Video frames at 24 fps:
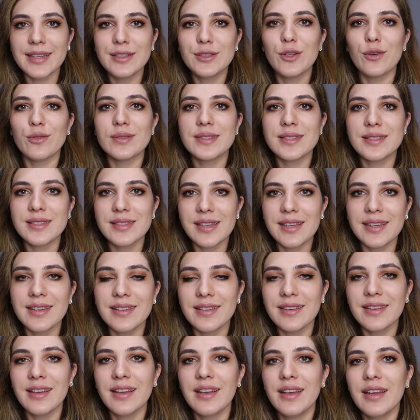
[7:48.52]
they don't
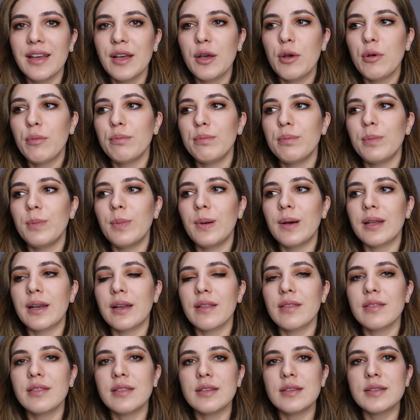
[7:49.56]
stink. But
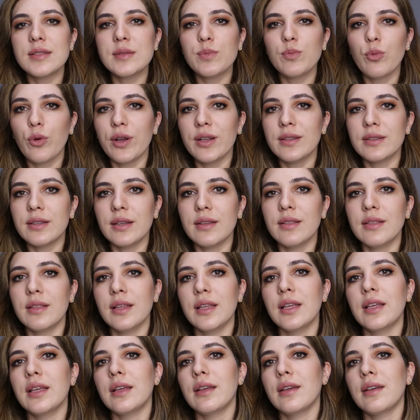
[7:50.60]
at this point, I
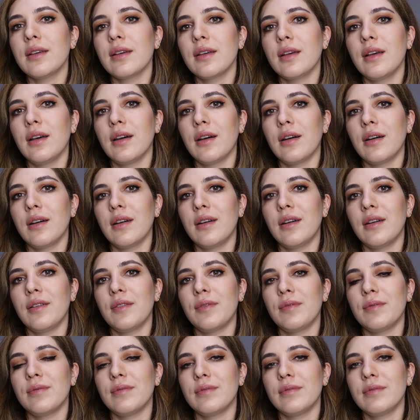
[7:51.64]
think
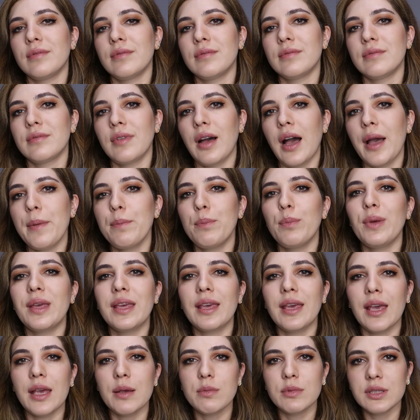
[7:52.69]
um, I
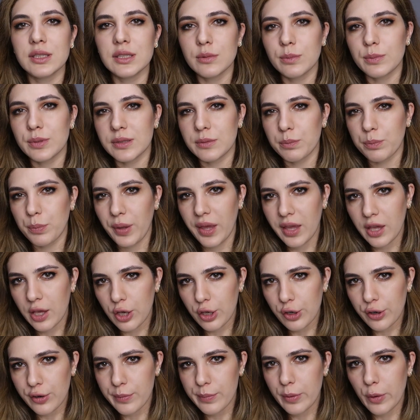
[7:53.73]
became a little bit
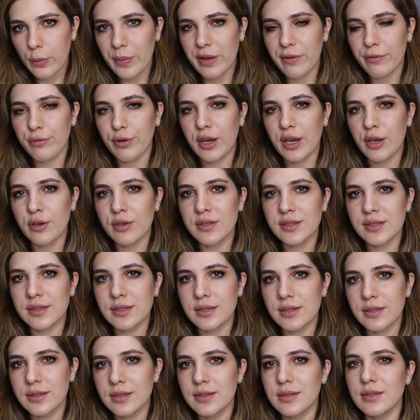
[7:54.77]
pickier about my
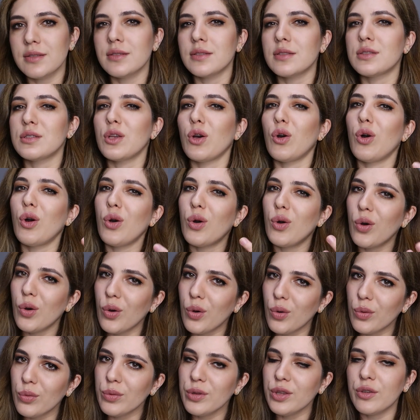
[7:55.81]
fragrances.
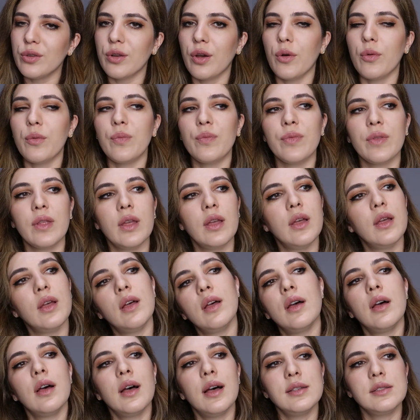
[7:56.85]
So, you know,
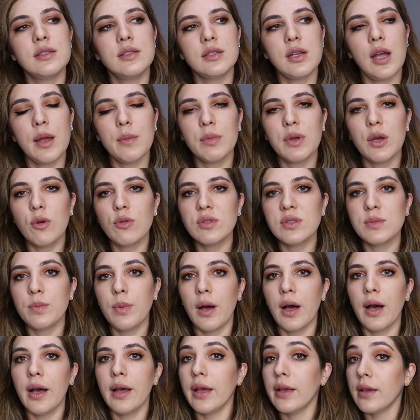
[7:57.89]
as time goes
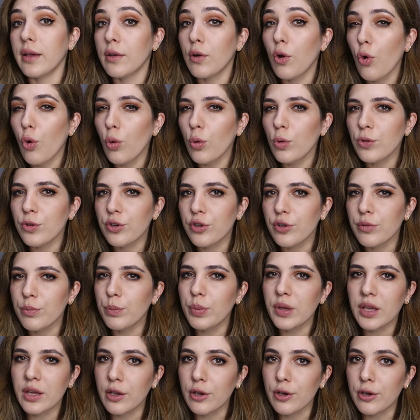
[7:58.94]
by, I get older,
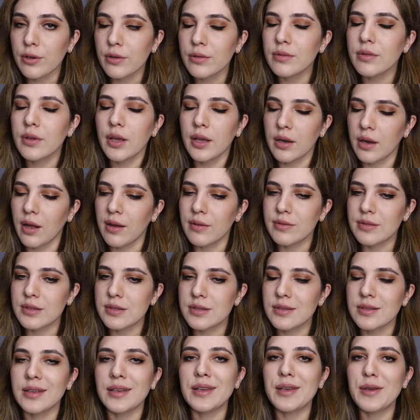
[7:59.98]
pickier, and
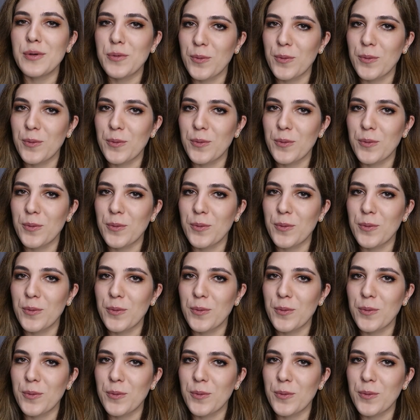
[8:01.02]
obviously